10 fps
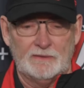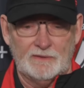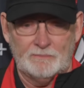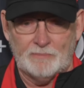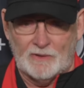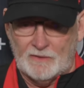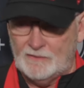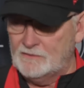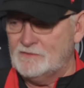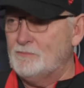I think part
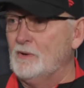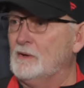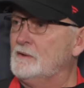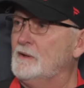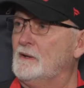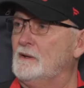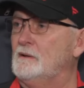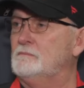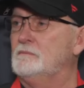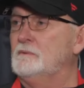of it is a product of that
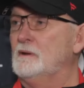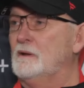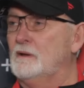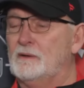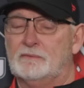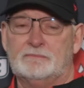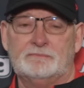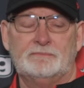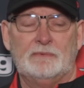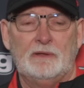game.
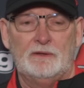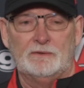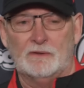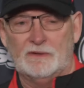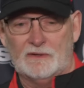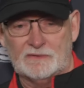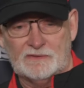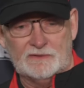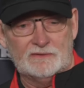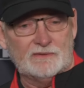You know, I think you
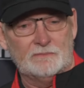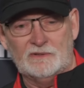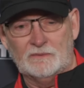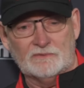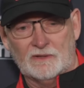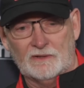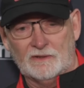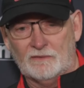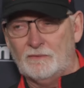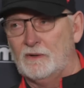see some teams in the
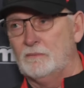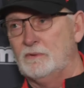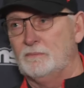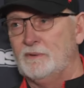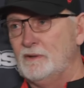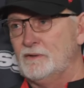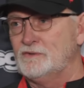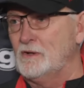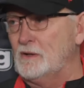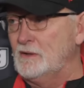league incredible at being in
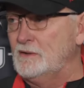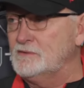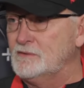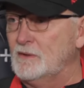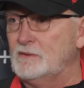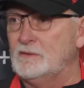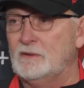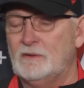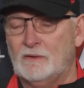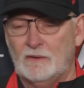shot lanes and not,
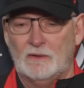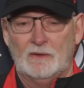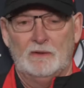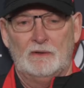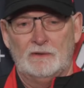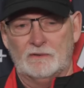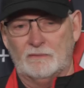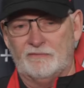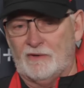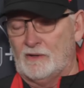you know,
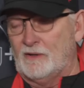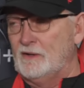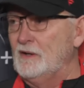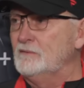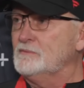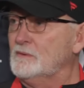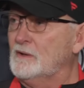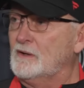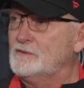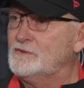we've had a lot of games where a
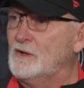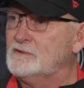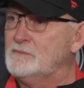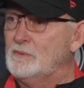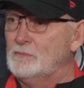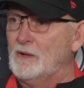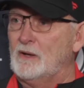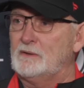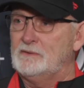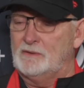lot of shots have been
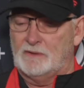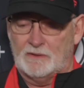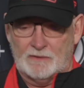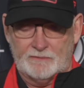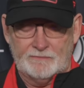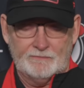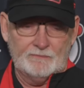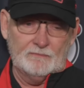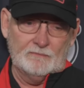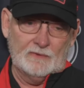blocked.
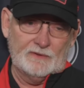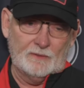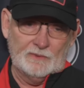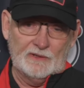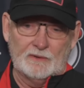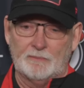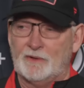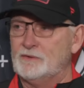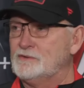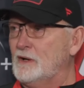I thought we did a
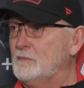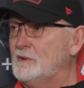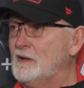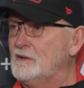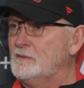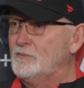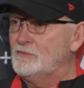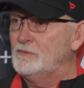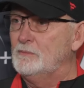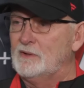better job of getting them
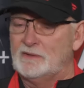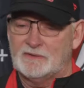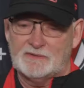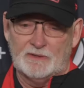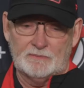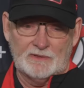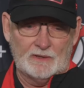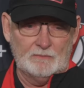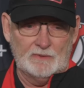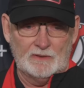through, but at the same
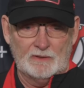time,